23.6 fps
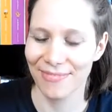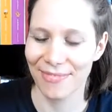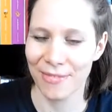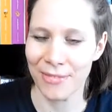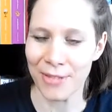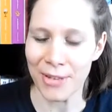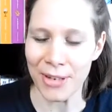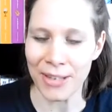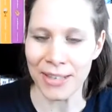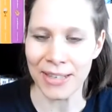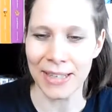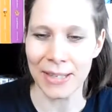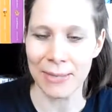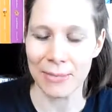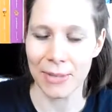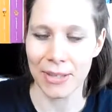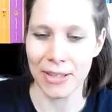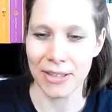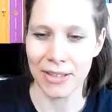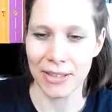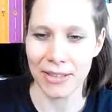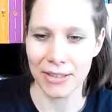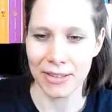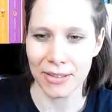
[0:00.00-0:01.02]
funny
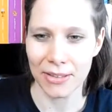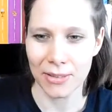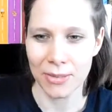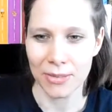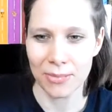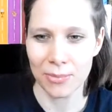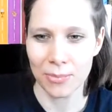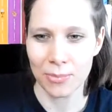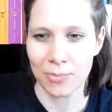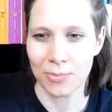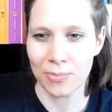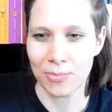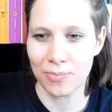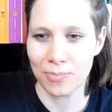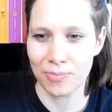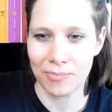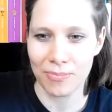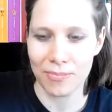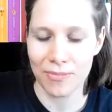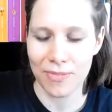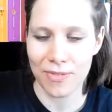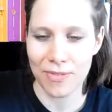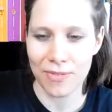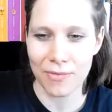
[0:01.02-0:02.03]
because
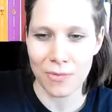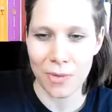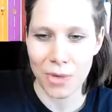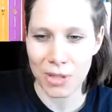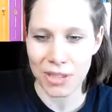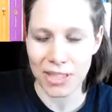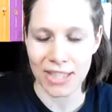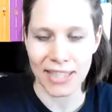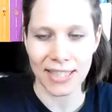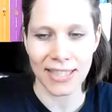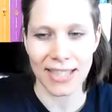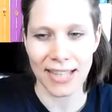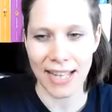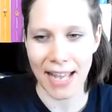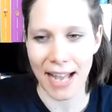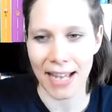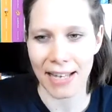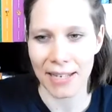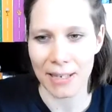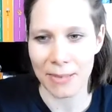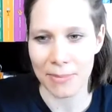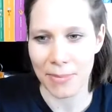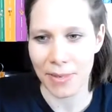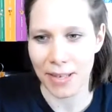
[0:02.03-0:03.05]
watching the
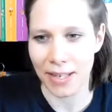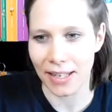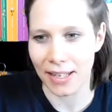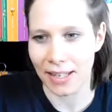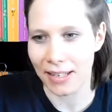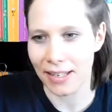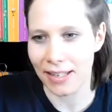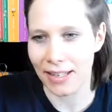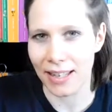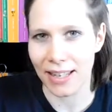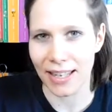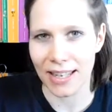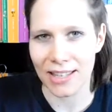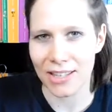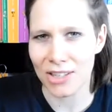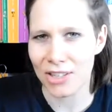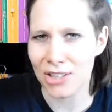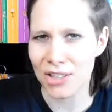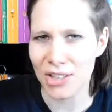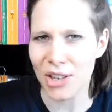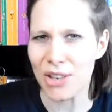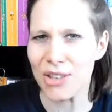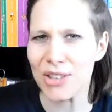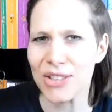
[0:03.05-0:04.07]
anime,
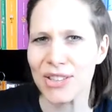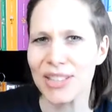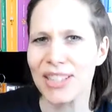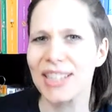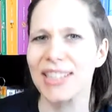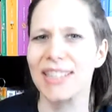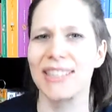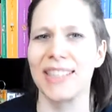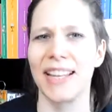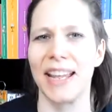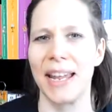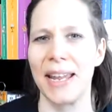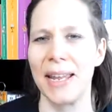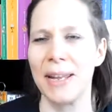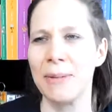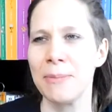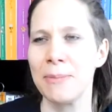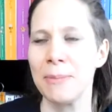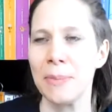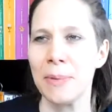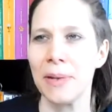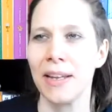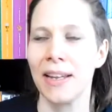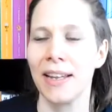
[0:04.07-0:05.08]
it's just the
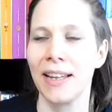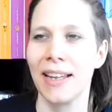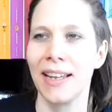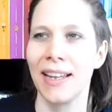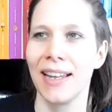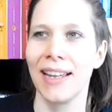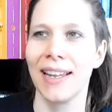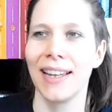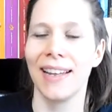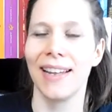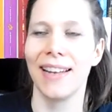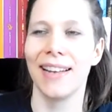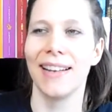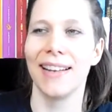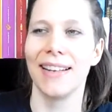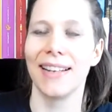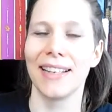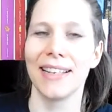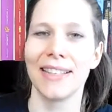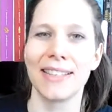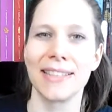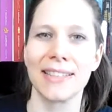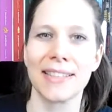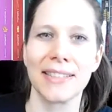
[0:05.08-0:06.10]
same.
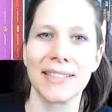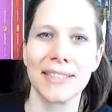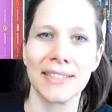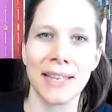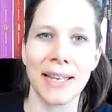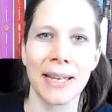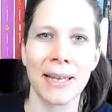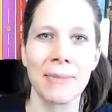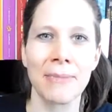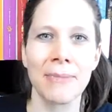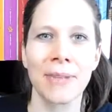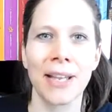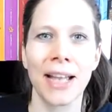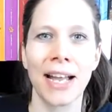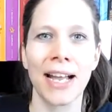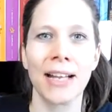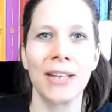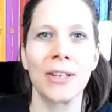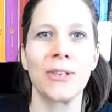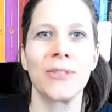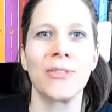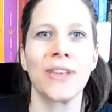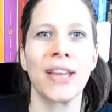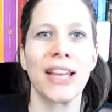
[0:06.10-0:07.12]
It's the same
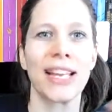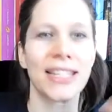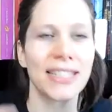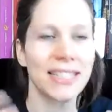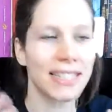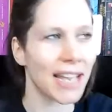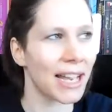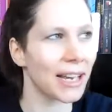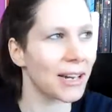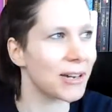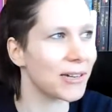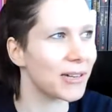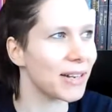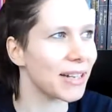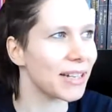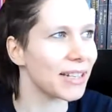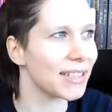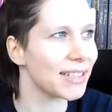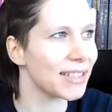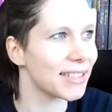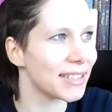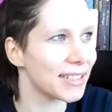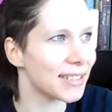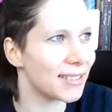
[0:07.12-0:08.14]
kind of
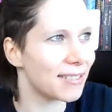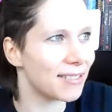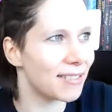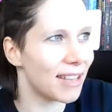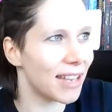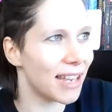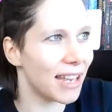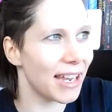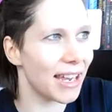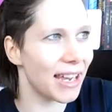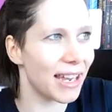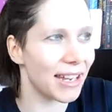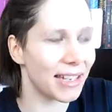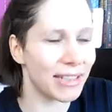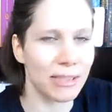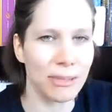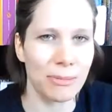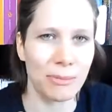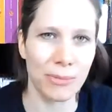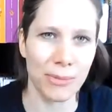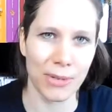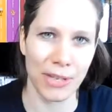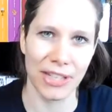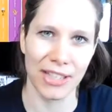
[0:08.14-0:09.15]
exaggerated
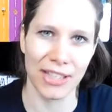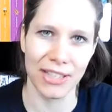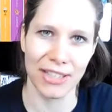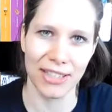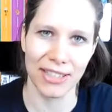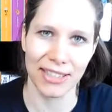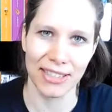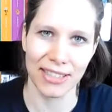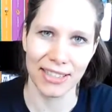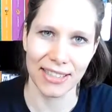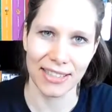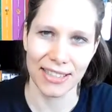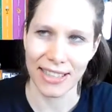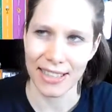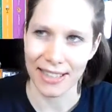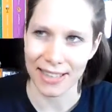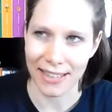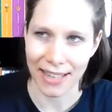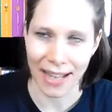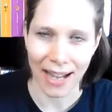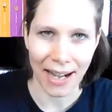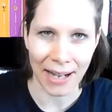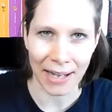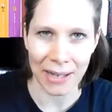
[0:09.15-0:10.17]
expressions
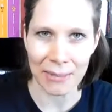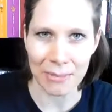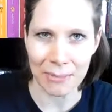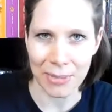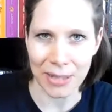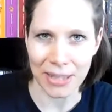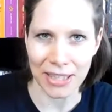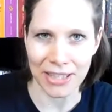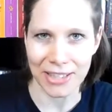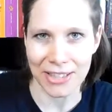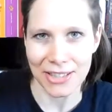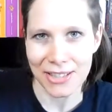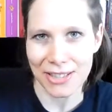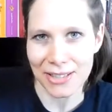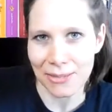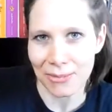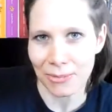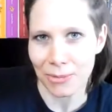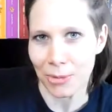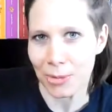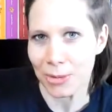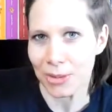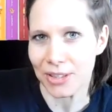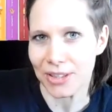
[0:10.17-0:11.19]
and the high-pitched
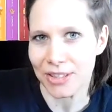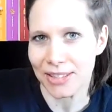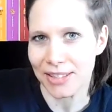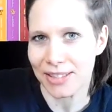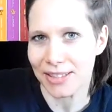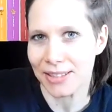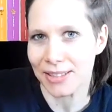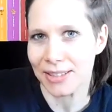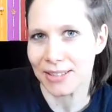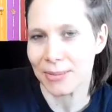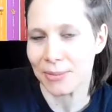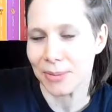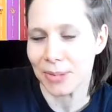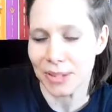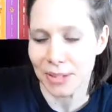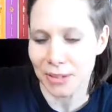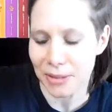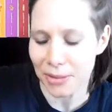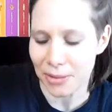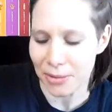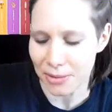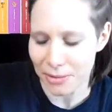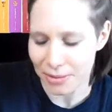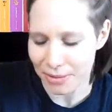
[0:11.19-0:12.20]
voices with the
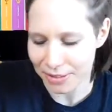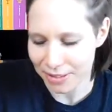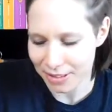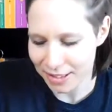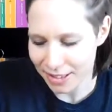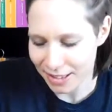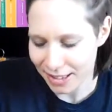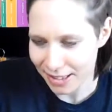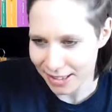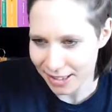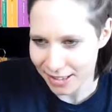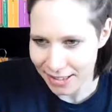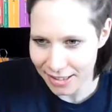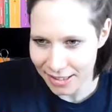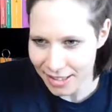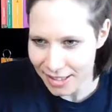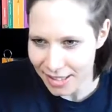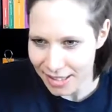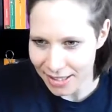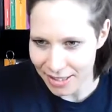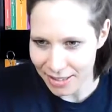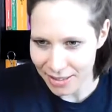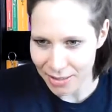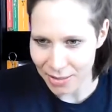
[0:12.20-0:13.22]
girls and
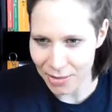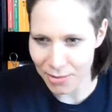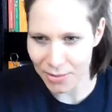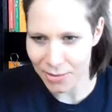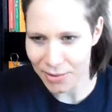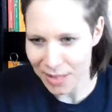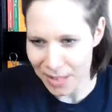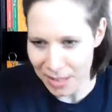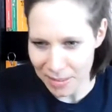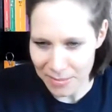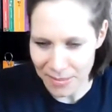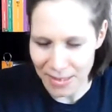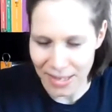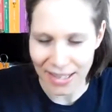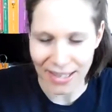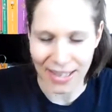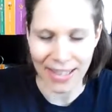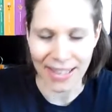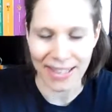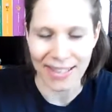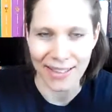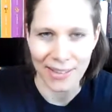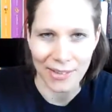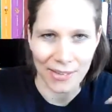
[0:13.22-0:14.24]
screaming
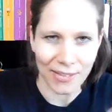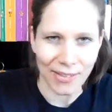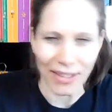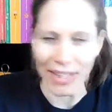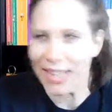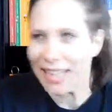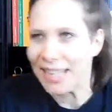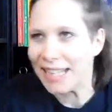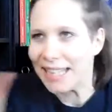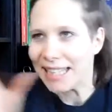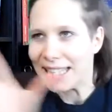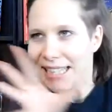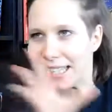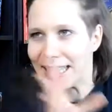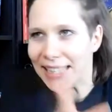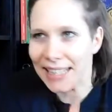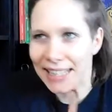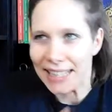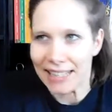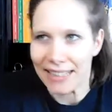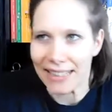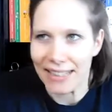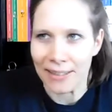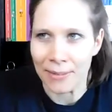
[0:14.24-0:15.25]
and the flailing
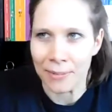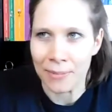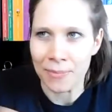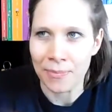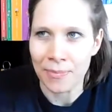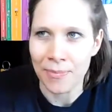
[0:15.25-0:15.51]
and the...